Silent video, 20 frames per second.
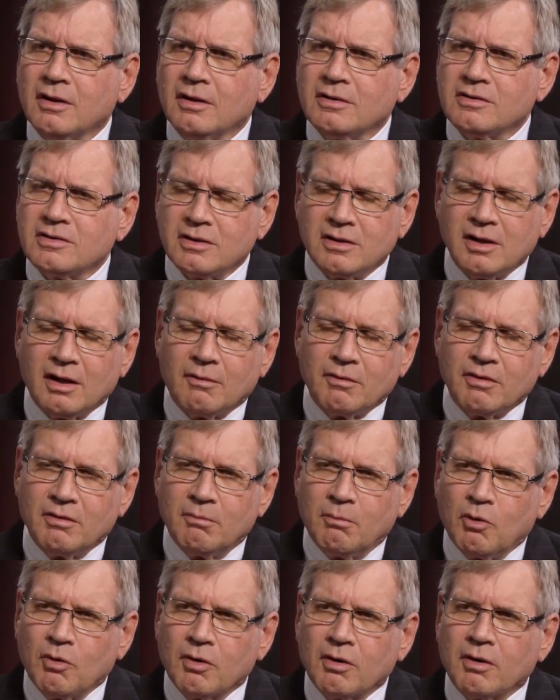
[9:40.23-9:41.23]
sit down with the
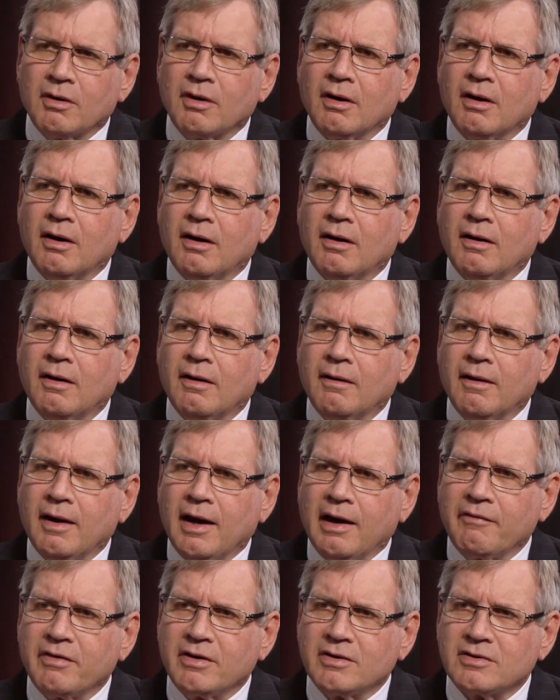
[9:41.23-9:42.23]
board,
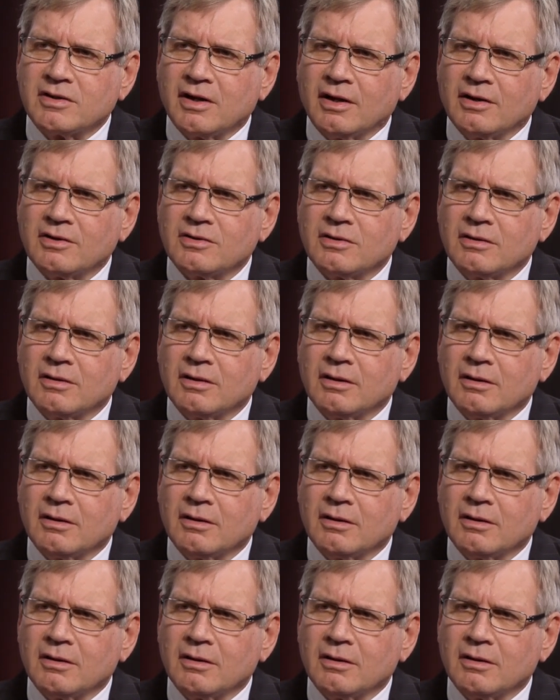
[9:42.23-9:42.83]
have a discussion,